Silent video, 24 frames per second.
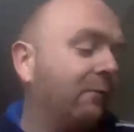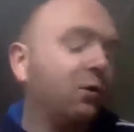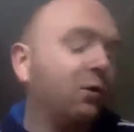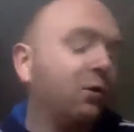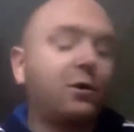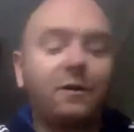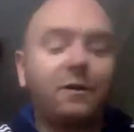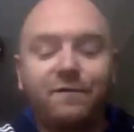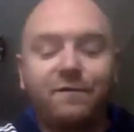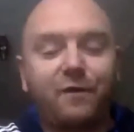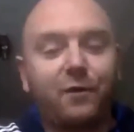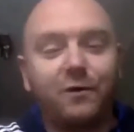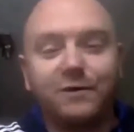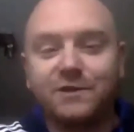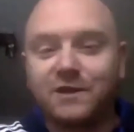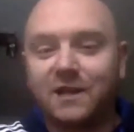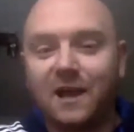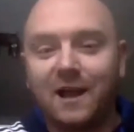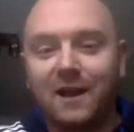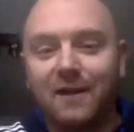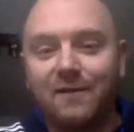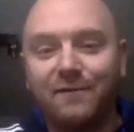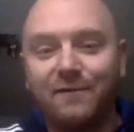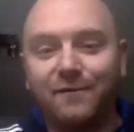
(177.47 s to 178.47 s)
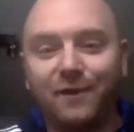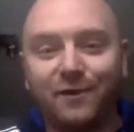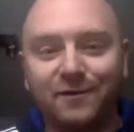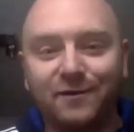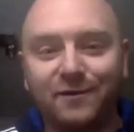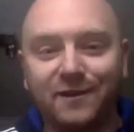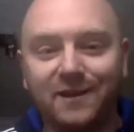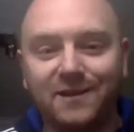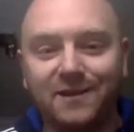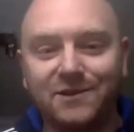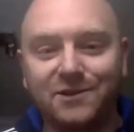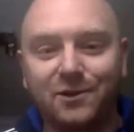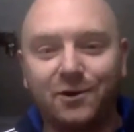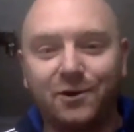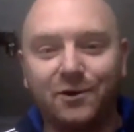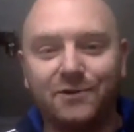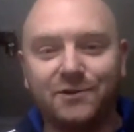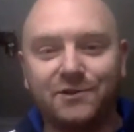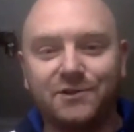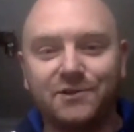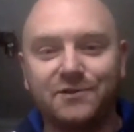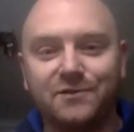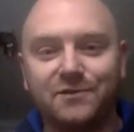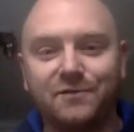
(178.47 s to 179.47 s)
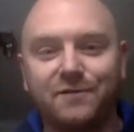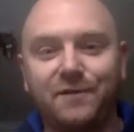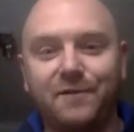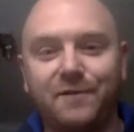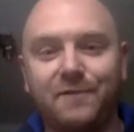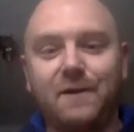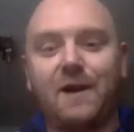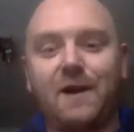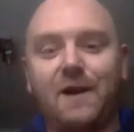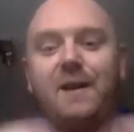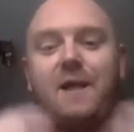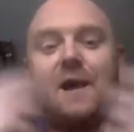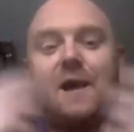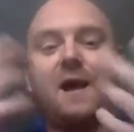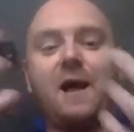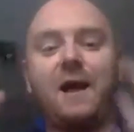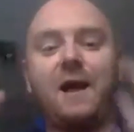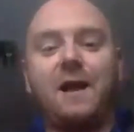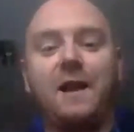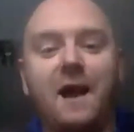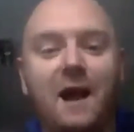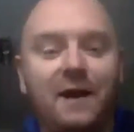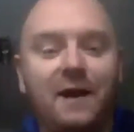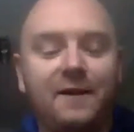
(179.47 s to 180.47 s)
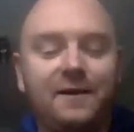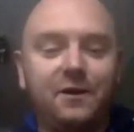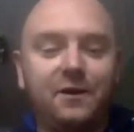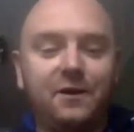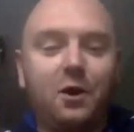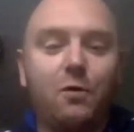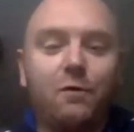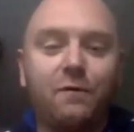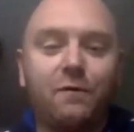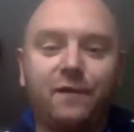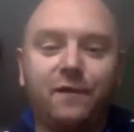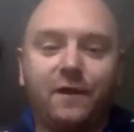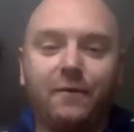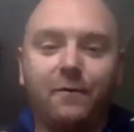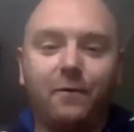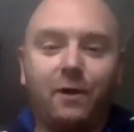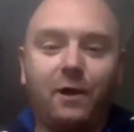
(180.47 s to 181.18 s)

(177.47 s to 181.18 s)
looking forward to getting involved in these calls and stuff and adding hopefully